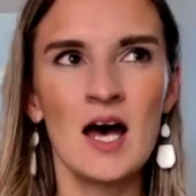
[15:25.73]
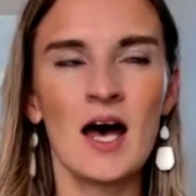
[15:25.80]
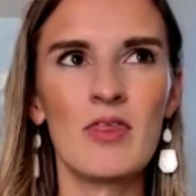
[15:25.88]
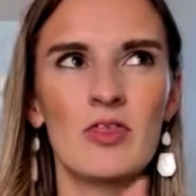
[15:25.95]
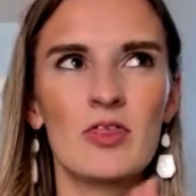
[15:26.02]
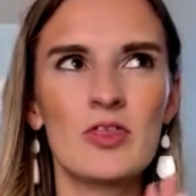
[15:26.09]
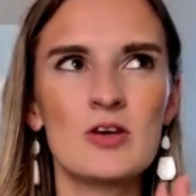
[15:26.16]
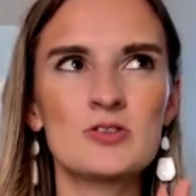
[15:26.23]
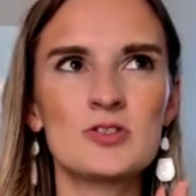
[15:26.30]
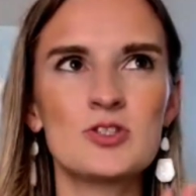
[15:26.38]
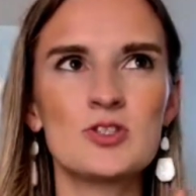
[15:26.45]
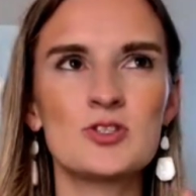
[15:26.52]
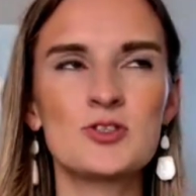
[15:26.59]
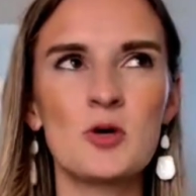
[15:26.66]

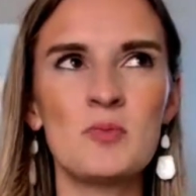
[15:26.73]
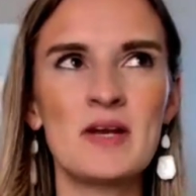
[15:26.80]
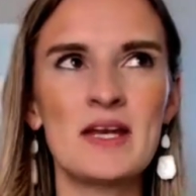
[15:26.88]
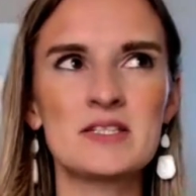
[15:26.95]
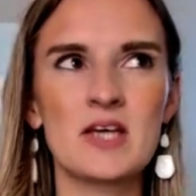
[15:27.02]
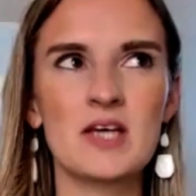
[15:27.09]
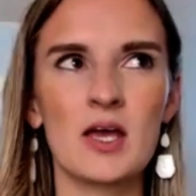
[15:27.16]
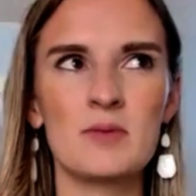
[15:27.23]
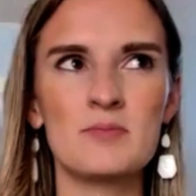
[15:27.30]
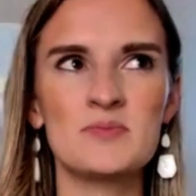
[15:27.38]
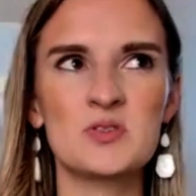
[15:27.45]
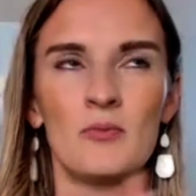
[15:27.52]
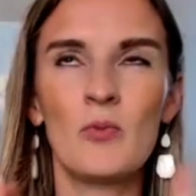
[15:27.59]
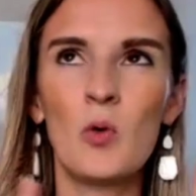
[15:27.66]
there's so many
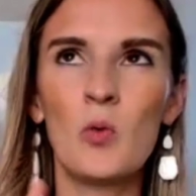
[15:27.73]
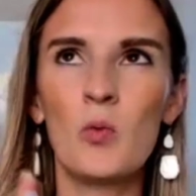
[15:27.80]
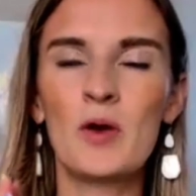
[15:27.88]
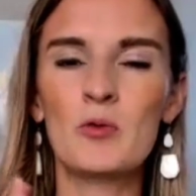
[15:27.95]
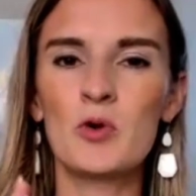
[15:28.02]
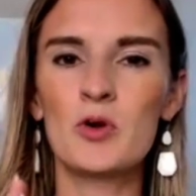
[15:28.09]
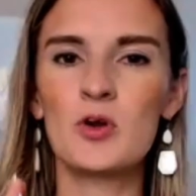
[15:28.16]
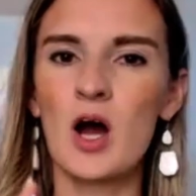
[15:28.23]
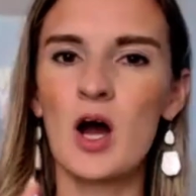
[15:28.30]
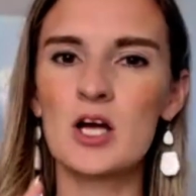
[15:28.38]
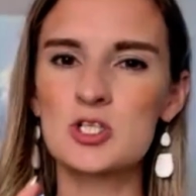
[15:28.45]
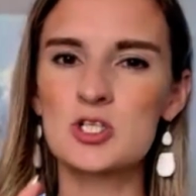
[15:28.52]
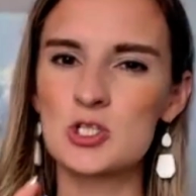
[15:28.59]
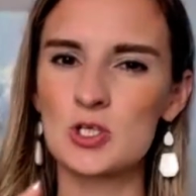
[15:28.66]
times when we're
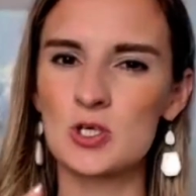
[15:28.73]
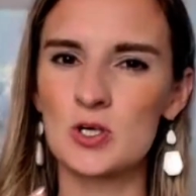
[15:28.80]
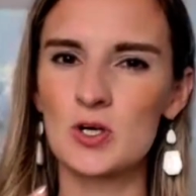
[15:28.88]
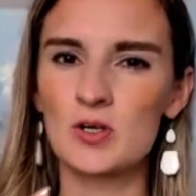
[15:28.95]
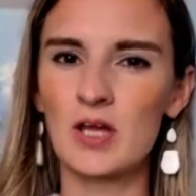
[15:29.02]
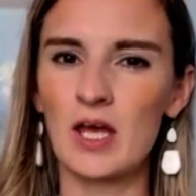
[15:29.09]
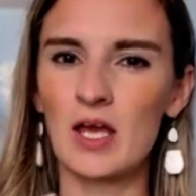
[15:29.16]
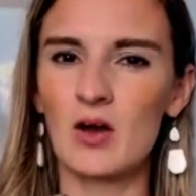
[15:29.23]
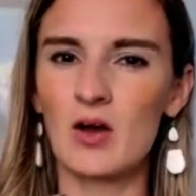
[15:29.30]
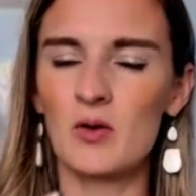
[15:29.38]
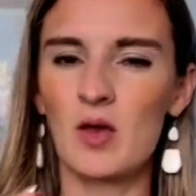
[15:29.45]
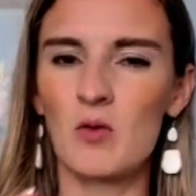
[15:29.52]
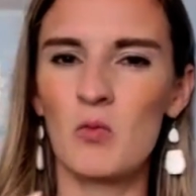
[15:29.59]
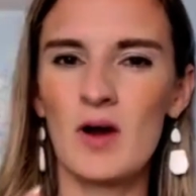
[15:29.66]
not sure, like,
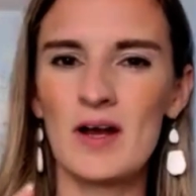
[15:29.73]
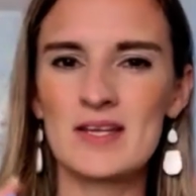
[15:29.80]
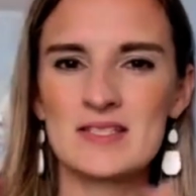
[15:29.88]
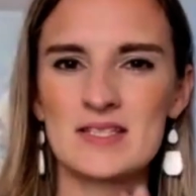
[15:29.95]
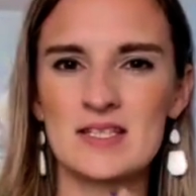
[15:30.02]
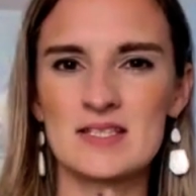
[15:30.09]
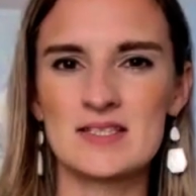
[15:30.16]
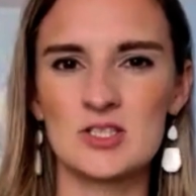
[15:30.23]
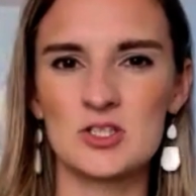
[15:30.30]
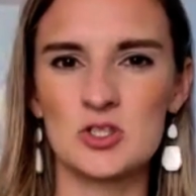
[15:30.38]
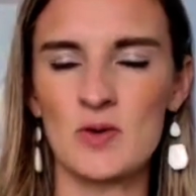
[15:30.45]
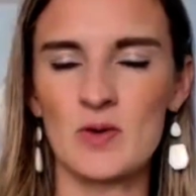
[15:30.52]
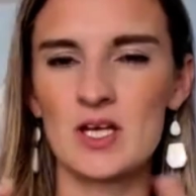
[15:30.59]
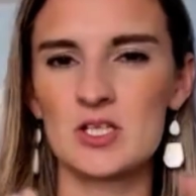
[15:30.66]
okay, what is this
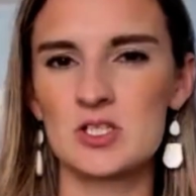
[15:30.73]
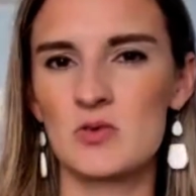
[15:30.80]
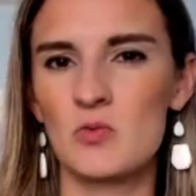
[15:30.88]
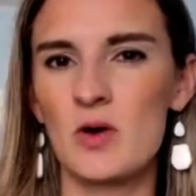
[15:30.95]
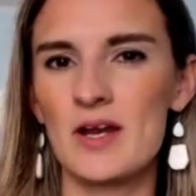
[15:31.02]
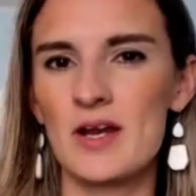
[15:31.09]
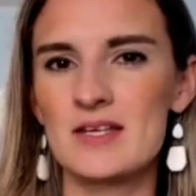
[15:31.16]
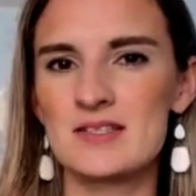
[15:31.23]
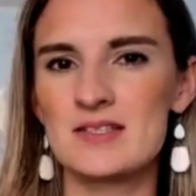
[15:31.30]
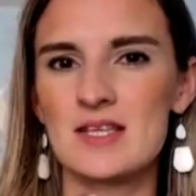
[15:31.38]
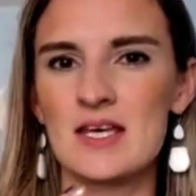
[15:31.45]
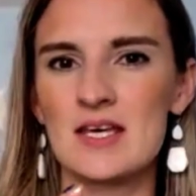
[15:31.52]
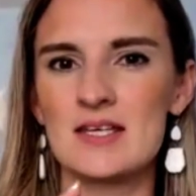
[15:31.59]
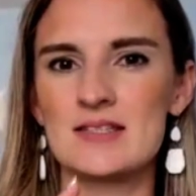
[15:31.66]
situation? What is
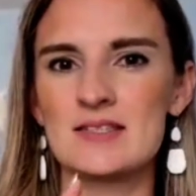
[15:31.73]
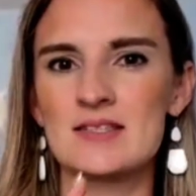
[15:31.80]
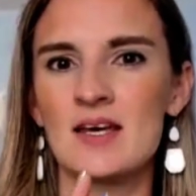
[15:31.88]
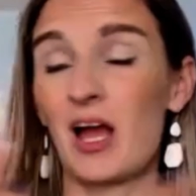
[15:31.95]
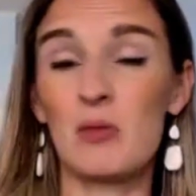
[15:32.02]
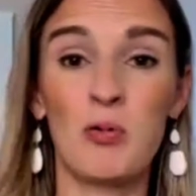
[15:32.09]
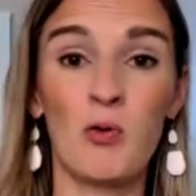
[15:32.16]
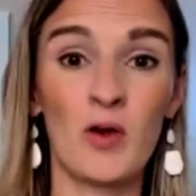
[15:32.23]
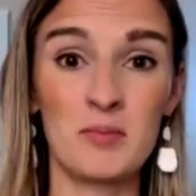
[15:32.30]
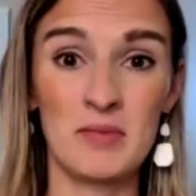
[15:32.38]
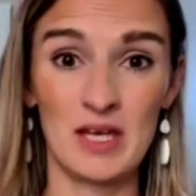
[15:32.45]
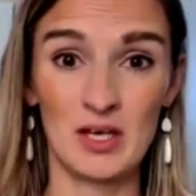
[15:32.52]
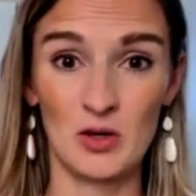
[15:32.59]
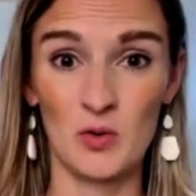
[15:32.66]
this
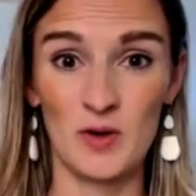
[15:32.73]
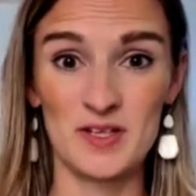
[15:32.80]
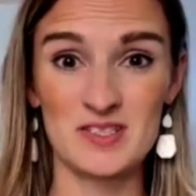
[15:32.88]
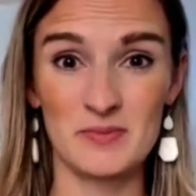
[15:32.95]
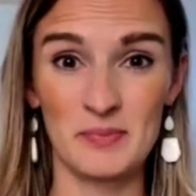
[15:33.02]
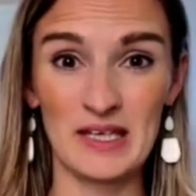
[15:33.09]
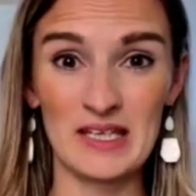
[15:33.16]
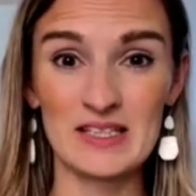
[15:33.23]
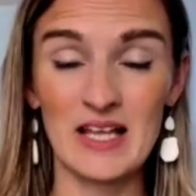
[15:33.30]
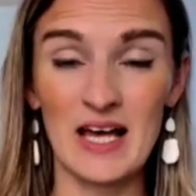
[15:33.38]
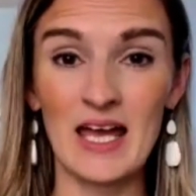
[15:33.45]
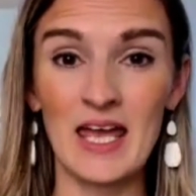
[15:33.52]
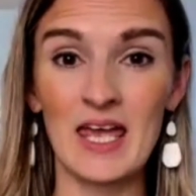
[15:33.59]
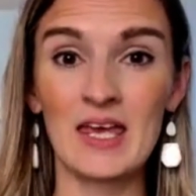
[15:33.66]
appointment going to be
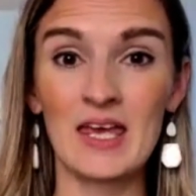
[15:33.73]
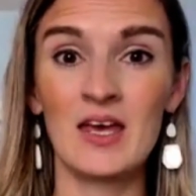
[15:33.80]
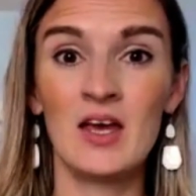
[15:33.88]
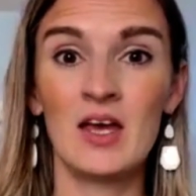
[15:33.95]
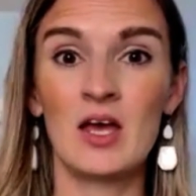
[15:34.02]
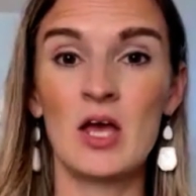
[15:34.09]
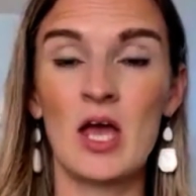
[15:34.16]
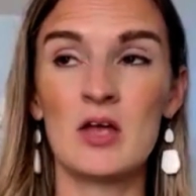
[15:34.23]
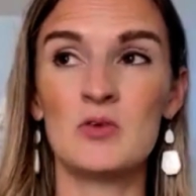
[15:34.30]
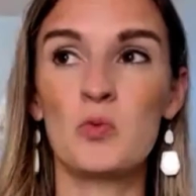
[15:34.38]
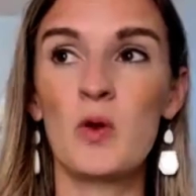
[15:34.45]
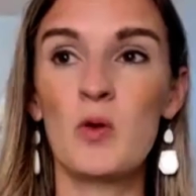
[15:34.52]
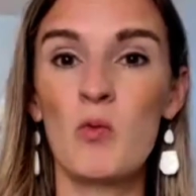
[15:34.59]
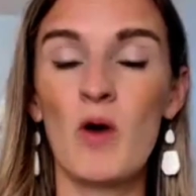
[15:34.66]
like?
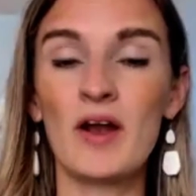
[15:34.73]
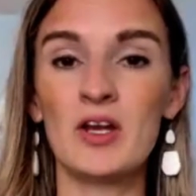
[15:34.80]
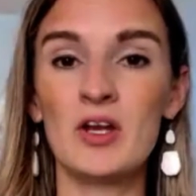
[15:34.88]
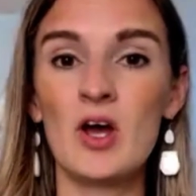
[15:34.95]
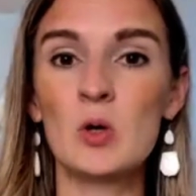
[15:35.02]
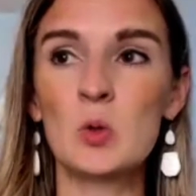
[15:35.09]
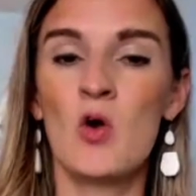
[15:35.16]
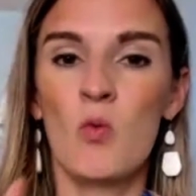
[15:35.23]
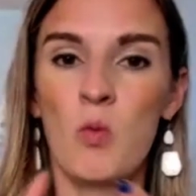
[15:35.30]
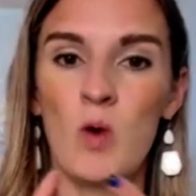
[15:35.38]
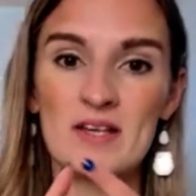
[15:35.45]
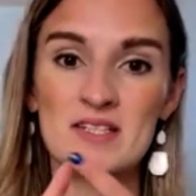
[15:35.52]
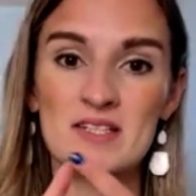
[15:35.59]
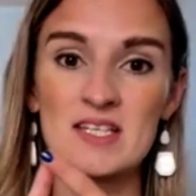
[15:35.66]
And we want to know,
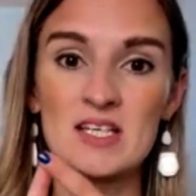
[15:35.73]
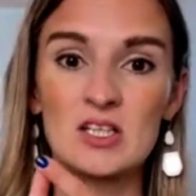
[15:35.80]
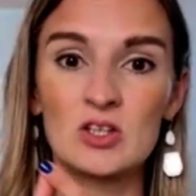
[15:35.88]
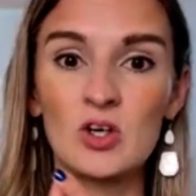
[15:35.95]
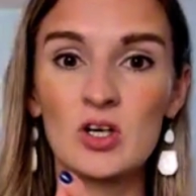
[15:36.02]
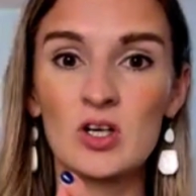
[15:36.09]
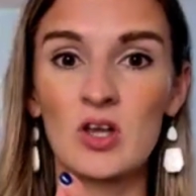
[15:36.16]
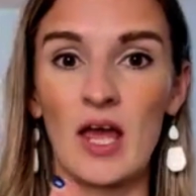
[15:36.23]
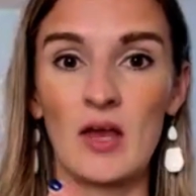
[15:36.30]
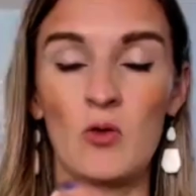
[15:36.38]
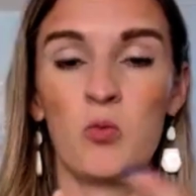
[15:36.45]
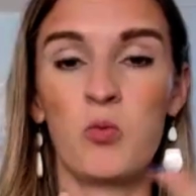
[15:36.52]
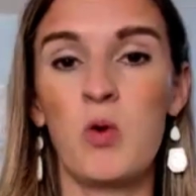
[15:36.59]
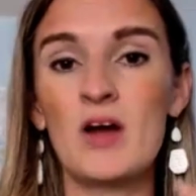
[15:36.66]
what does it look like?
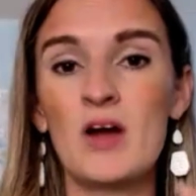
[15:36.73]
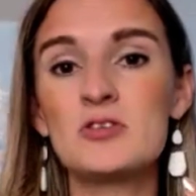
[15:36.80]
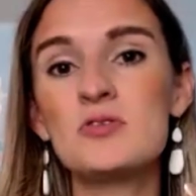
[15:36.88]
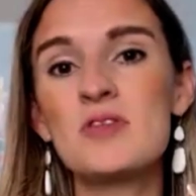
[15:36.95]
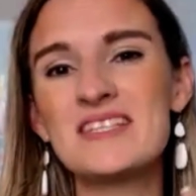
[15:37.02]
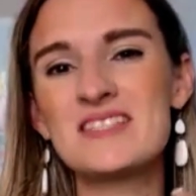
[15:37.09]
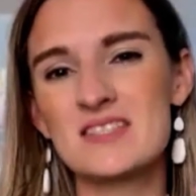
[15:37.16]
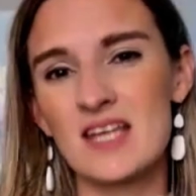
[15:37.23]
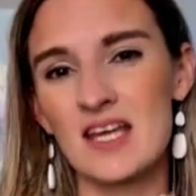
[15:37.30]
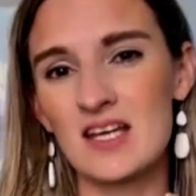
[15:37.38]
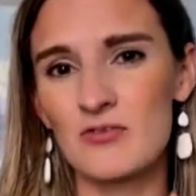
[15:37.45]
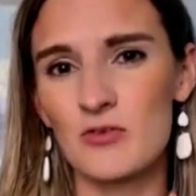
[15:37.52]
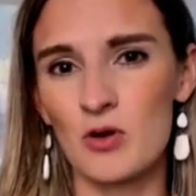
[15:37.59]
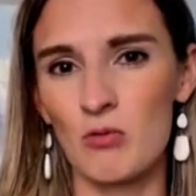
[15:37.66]
What do they
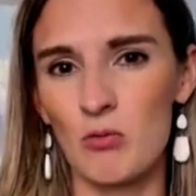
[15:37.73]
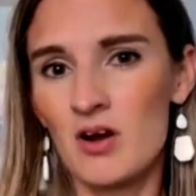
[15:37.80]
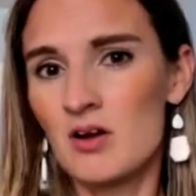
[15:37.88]
stand for?